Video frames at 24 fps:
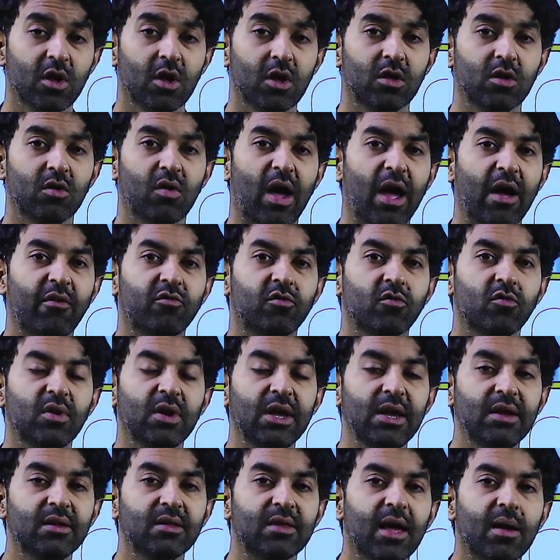You have to
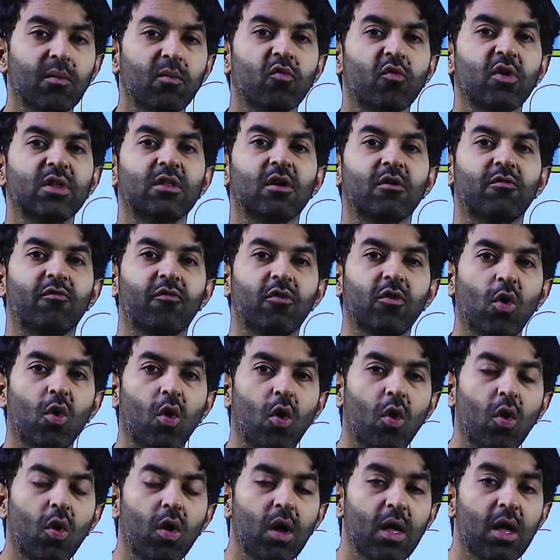read them with a
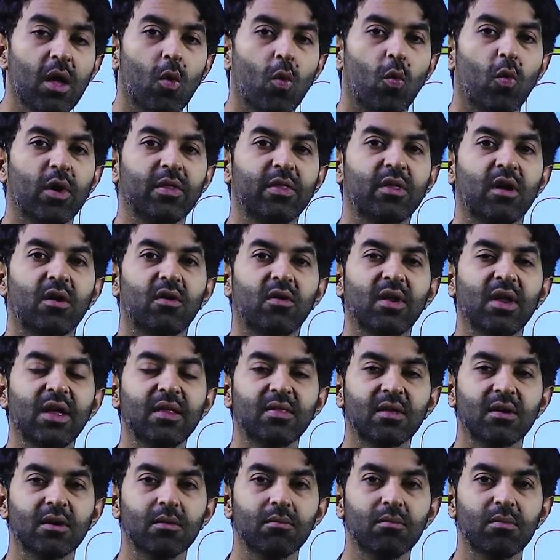flow, with a
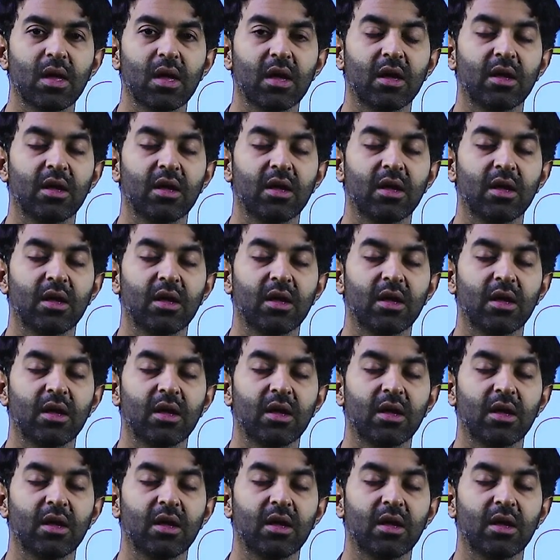rhythm,